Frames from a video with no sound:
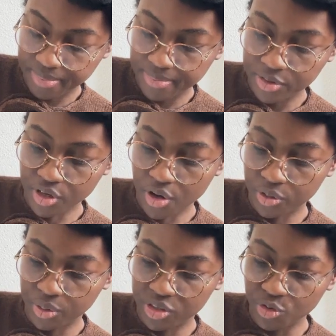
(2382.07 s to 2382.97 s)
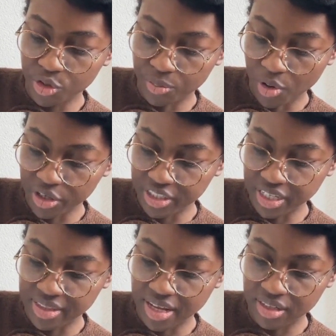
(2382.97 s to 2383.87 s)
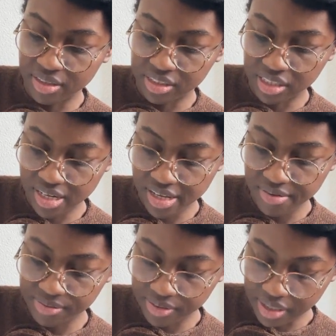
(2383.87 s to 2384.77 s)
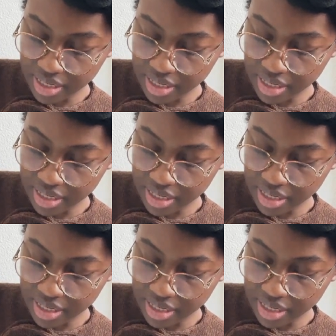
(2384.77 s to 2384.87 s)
So it's for the bodice and then the sleeve.